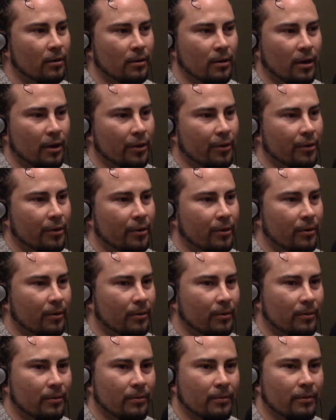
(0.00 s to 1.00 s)
other
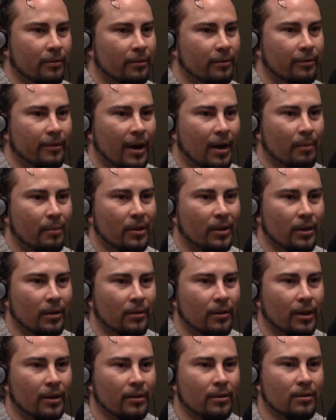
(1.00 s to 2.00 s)
family
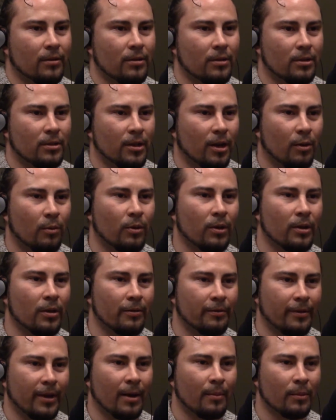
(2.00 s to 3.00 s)
that is not really a
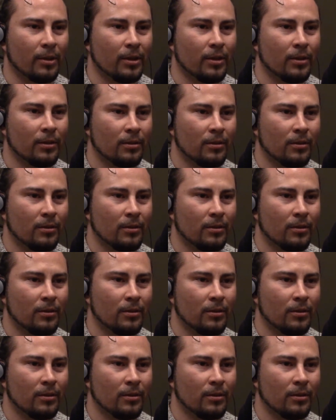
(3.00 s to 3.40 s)
family.